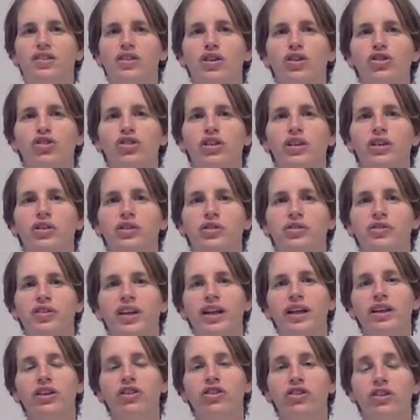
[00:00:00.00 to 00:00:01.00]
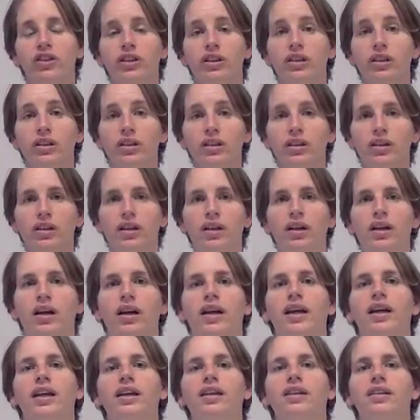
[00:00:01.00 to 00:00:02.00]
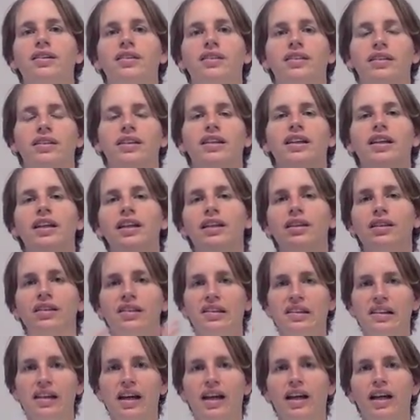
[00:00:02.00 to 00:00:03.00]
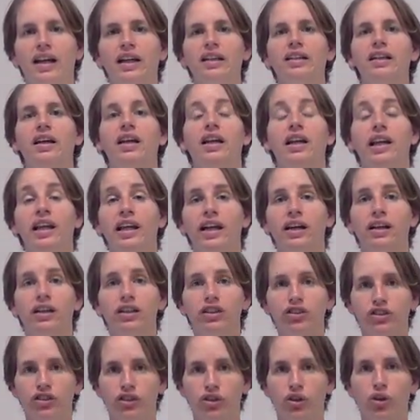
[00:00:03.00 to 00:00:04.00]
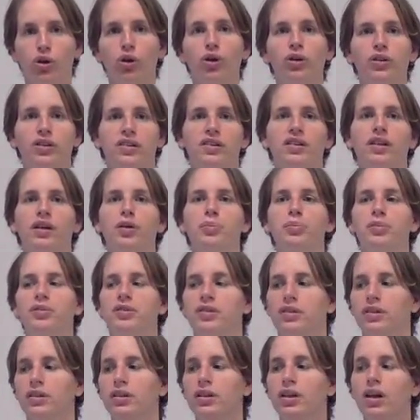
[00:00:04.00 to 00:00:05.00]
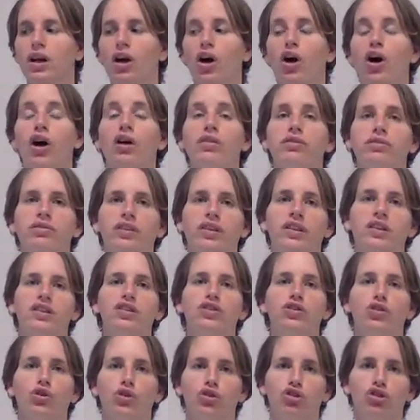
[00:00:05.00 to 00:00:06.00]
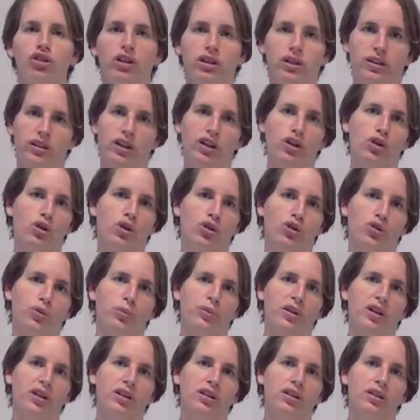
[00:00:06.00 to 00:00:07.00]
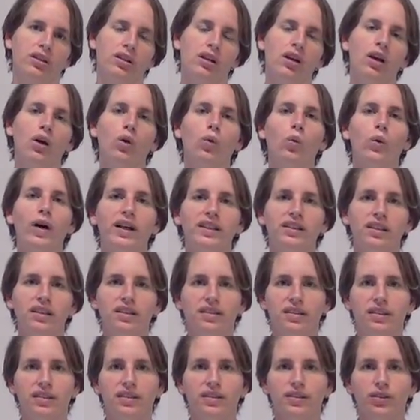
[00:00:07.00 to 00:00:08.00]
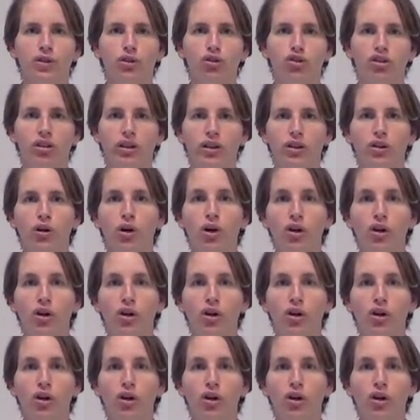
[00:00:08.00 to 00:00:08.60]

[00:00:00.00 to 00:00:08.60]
Social innovation is inside a larger concept of the social economy. What is the social